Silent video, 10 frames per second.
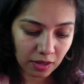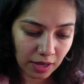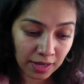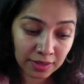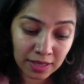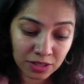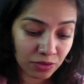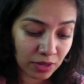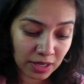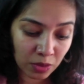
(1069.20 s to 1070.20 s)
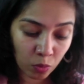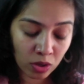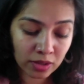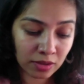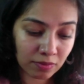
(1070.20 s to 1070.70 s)
And that's really
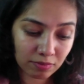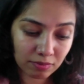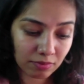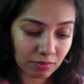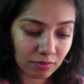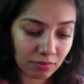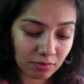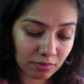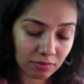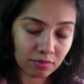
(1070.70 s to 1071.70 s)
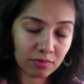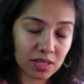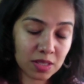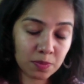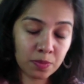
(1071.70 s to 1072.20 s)
what
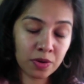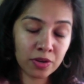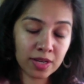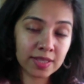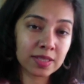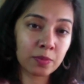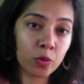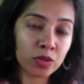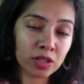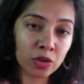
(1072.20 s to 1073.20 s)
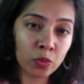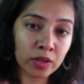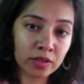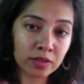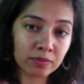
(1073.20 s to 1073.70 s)
Spirit is supporting you
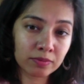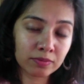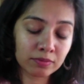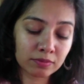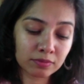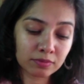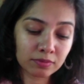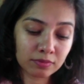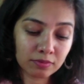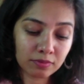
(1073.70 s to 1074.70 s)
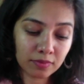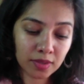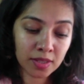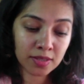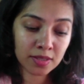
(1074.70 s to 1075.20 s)
with.
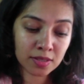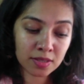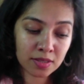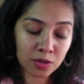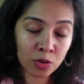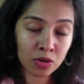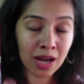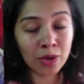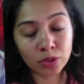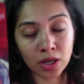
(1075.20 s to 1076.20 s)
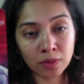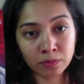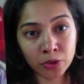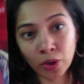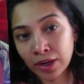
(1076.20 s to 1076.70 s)
This is your
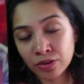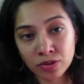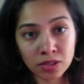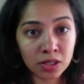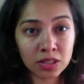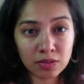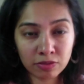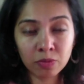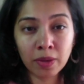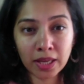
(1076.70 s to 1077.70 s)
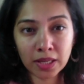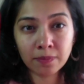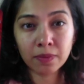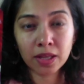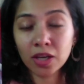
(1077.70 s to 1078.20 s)
outcome, your end result, if you may.
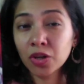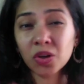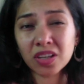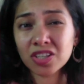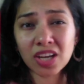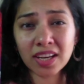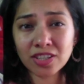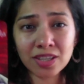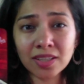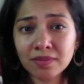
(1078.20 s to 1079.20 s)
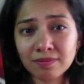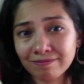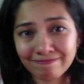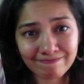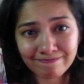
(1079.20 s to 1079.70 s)
You can change it.
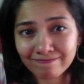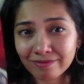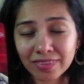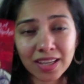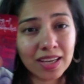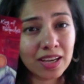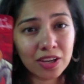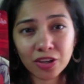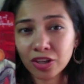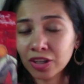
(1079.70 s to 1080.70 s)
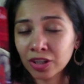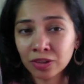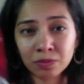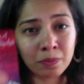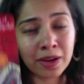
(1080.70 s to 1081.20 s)

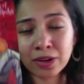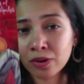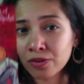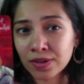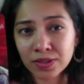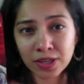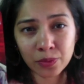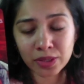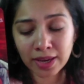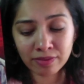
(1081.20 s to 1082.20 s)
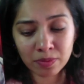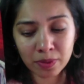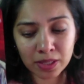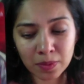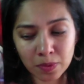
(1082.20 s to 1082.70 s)
Might not resonate with
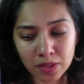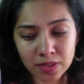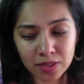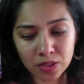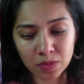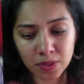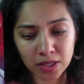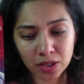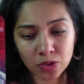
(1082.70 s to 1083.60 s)
everybody, but this is speaking to